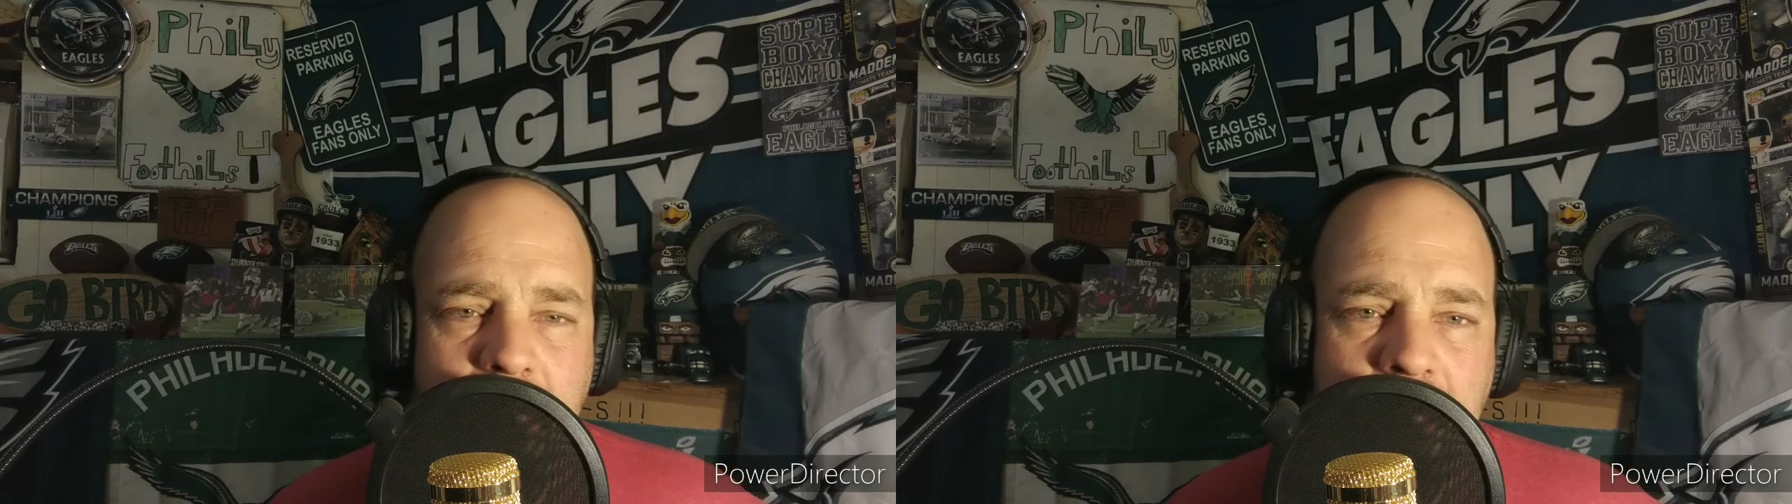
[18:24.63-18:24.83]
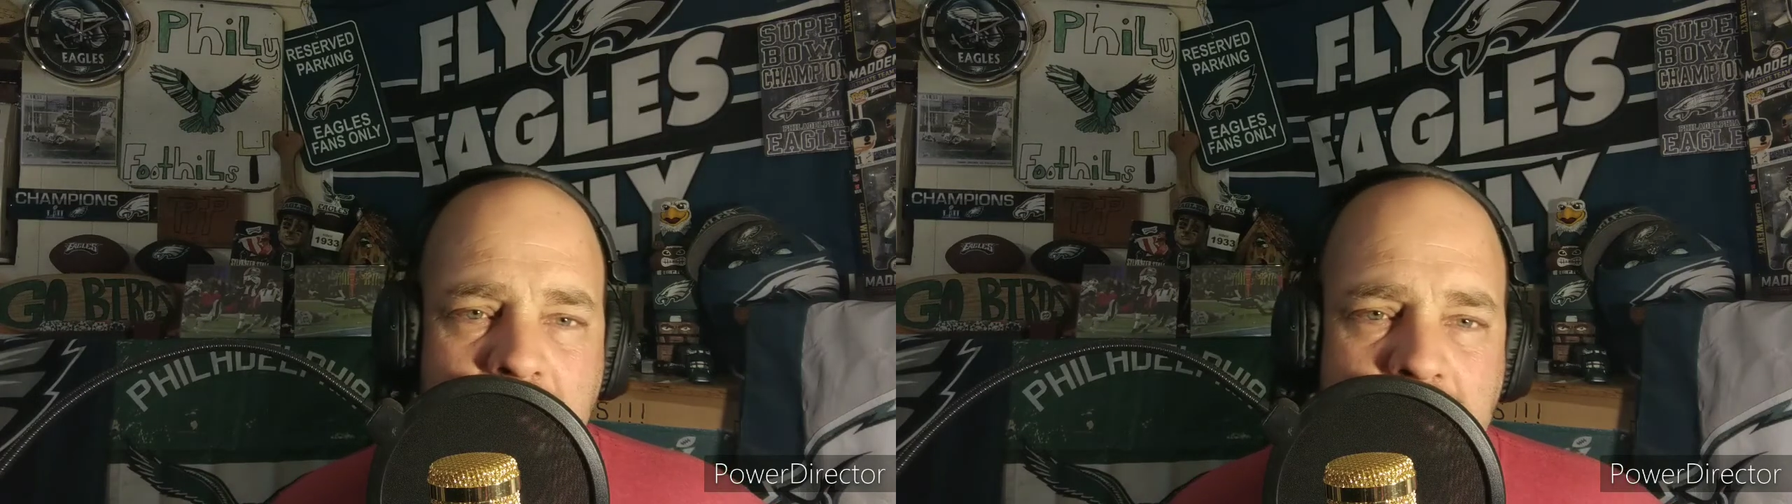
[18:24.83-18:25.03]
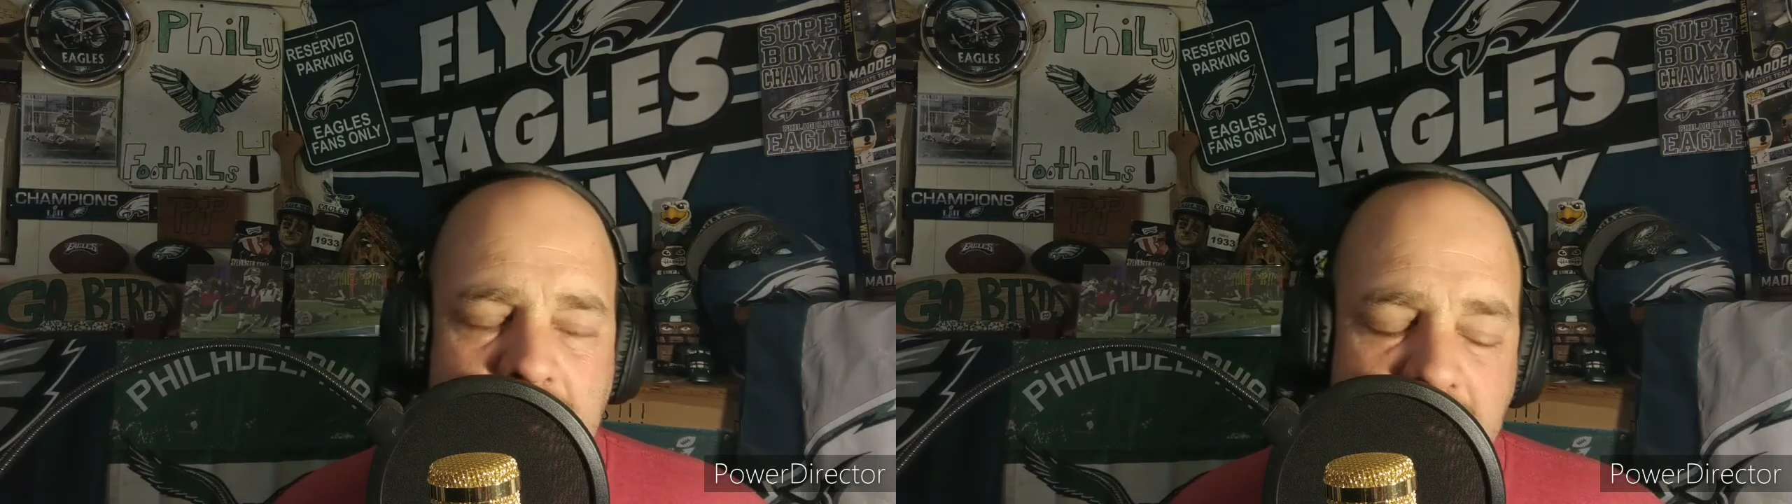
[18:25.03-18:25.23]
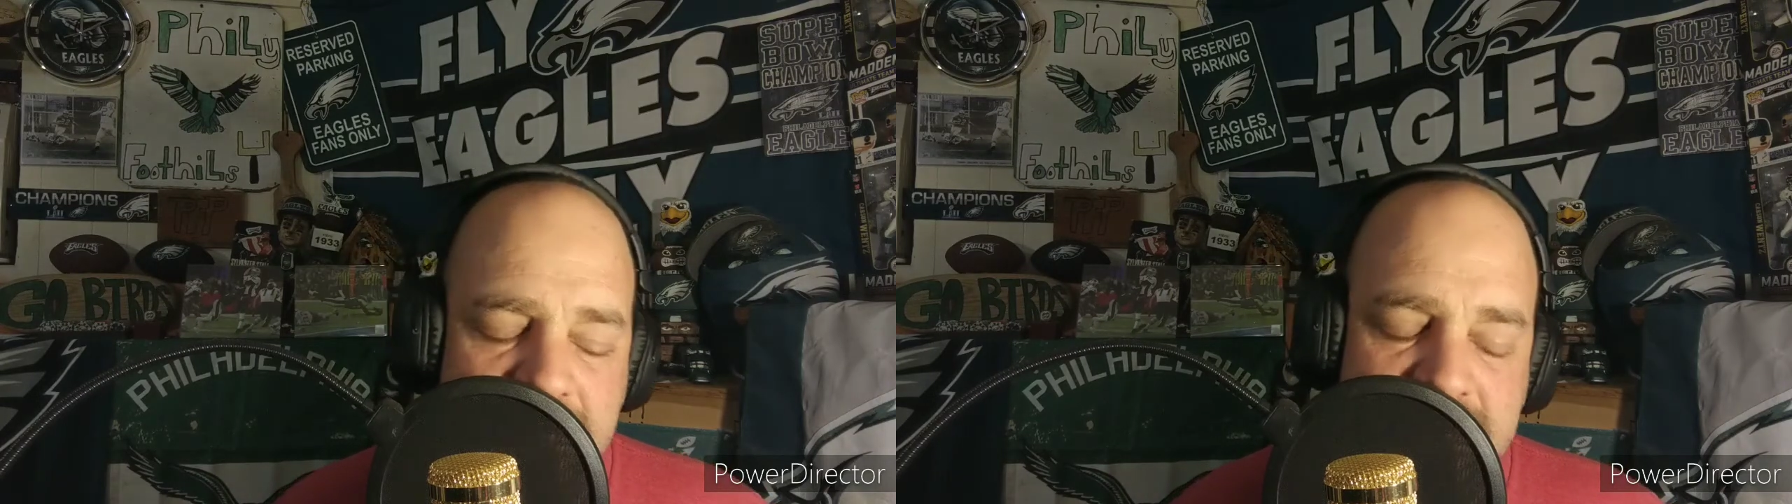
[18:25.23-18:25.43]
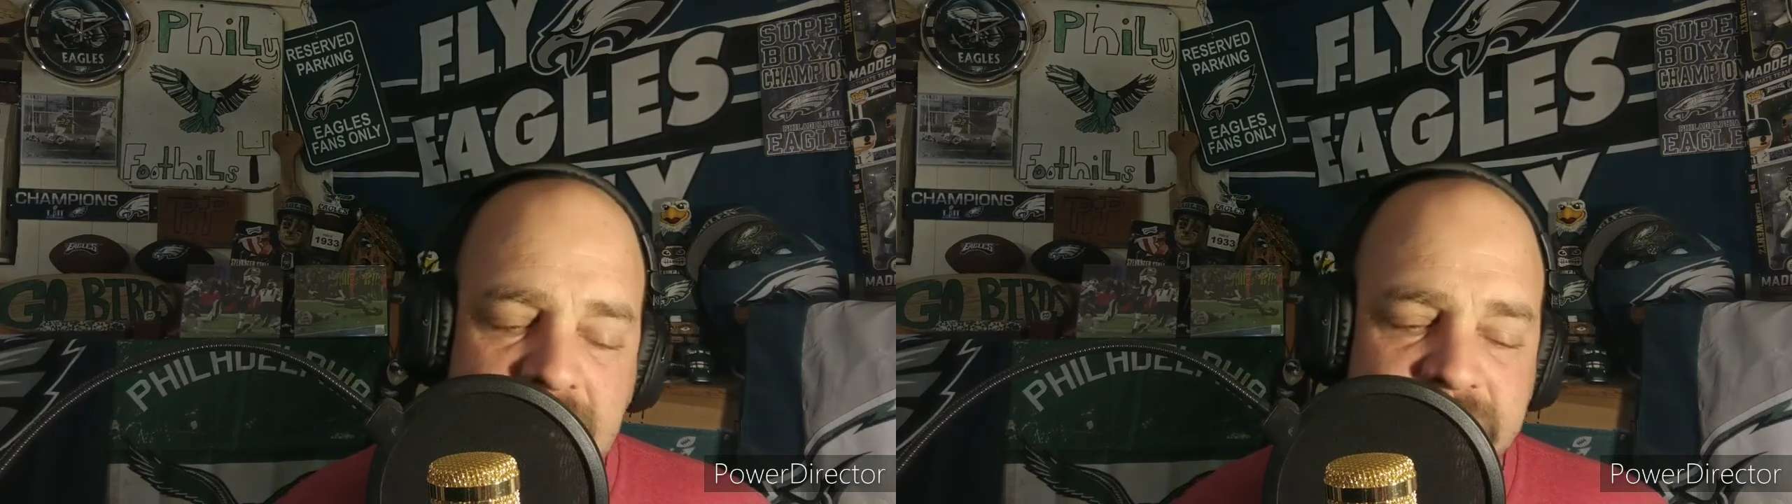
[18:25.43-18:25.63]
a
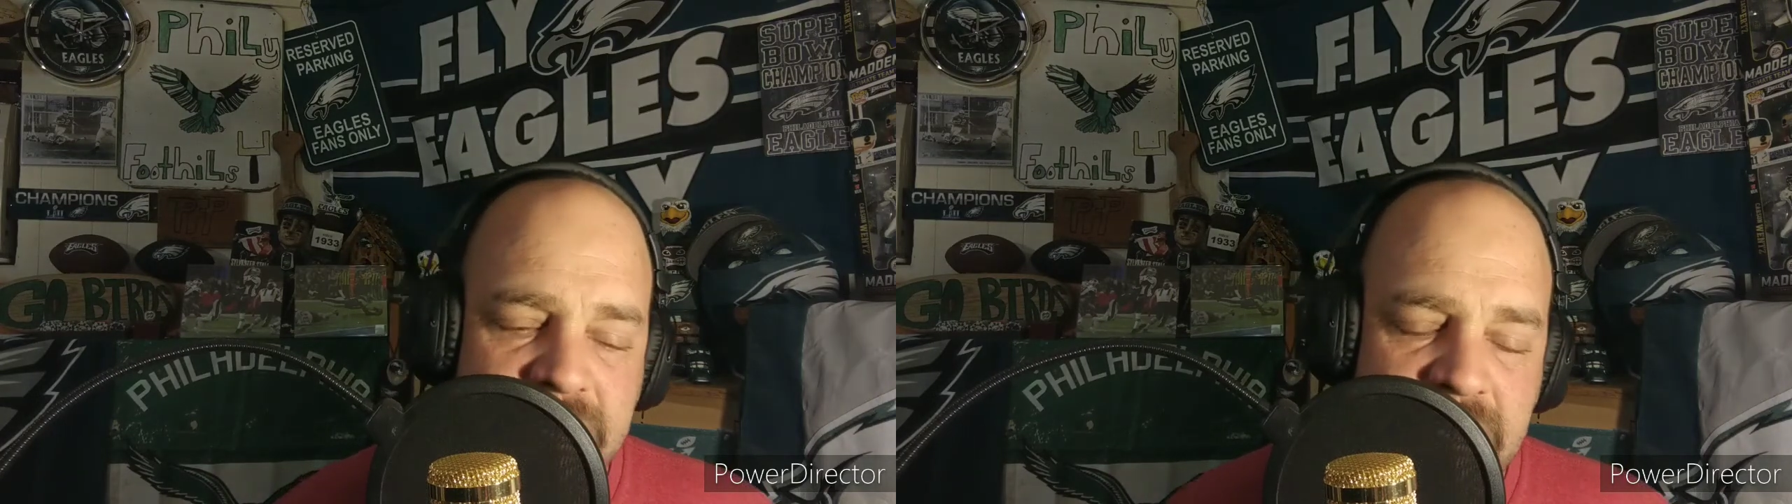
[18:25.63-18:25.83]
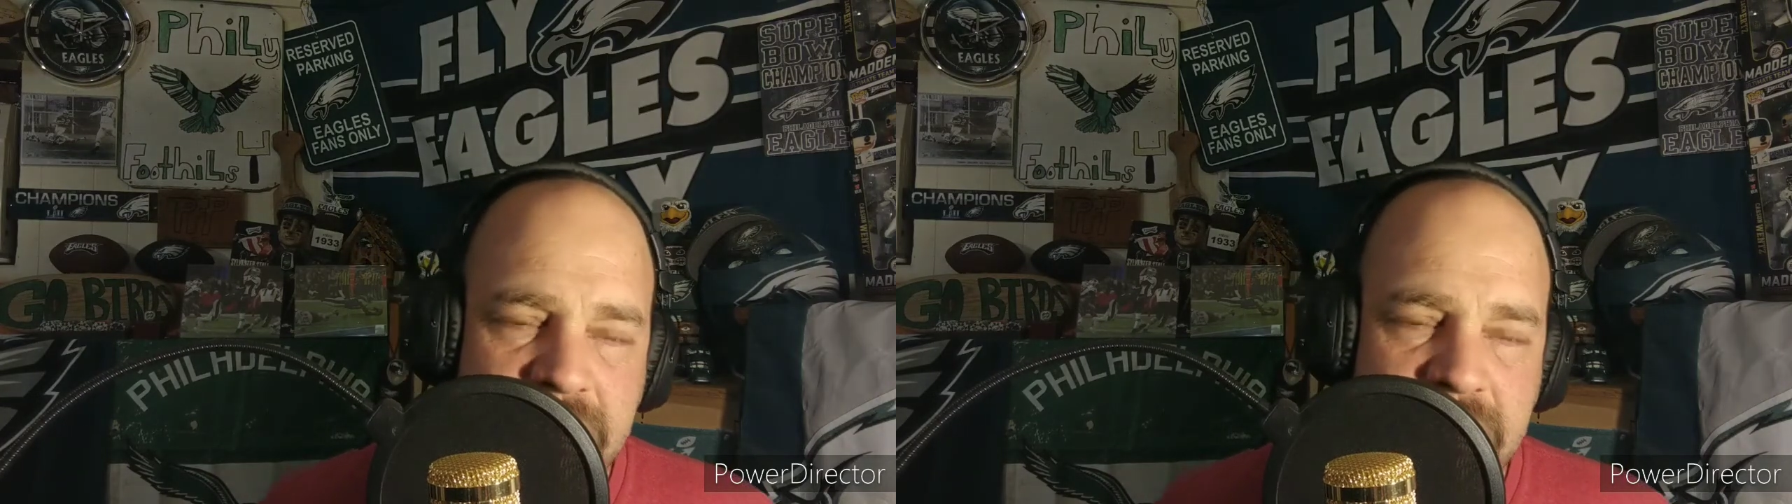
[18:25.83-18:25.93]
safety.